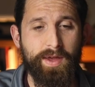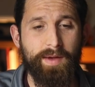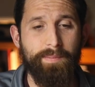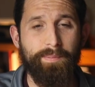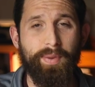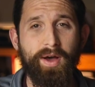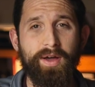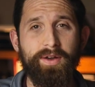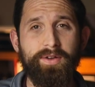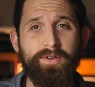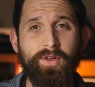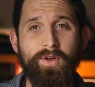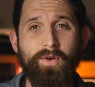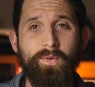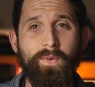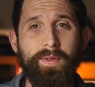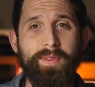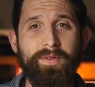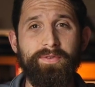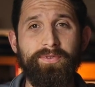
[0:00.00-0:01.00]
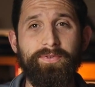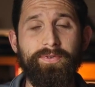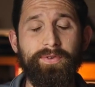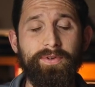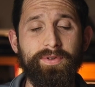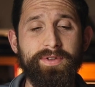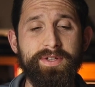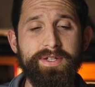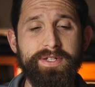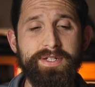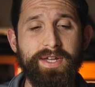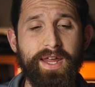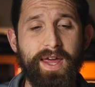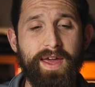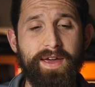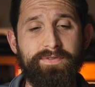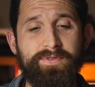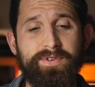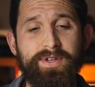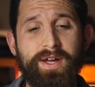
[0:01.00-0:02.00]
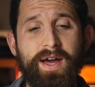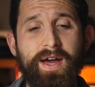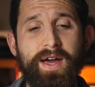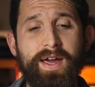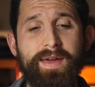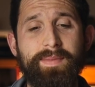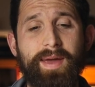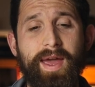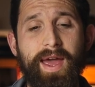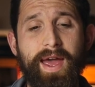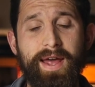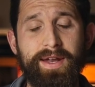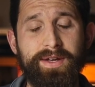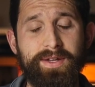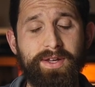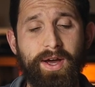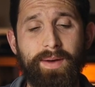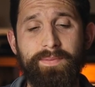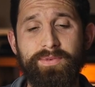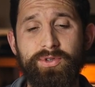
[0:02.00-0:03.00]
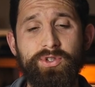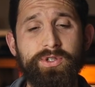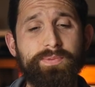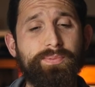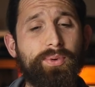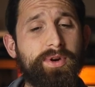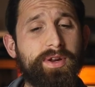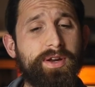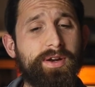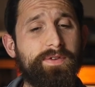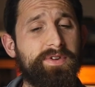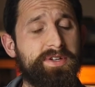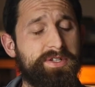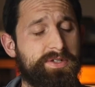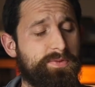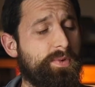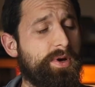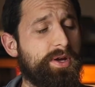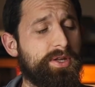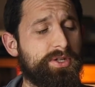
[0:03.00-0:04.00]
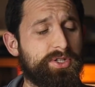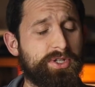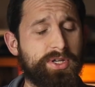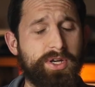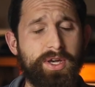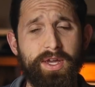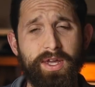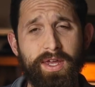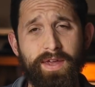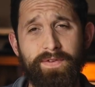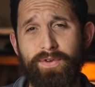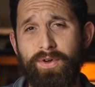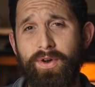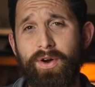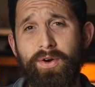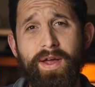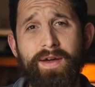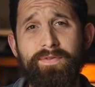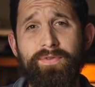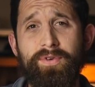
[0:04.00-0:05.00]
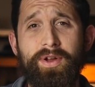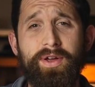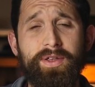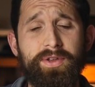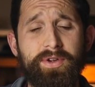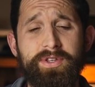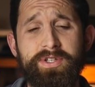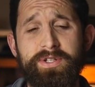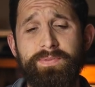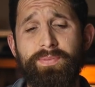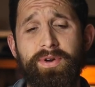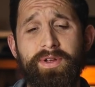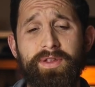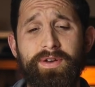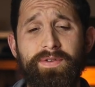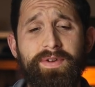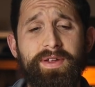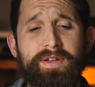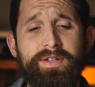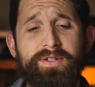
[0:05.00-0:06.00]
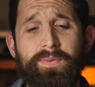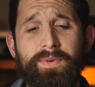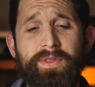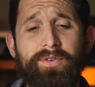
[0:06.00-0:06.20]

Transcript: But when the fullness of time had come, so just point at a wristwatch. If you don't have one on, you can just point at your wrist.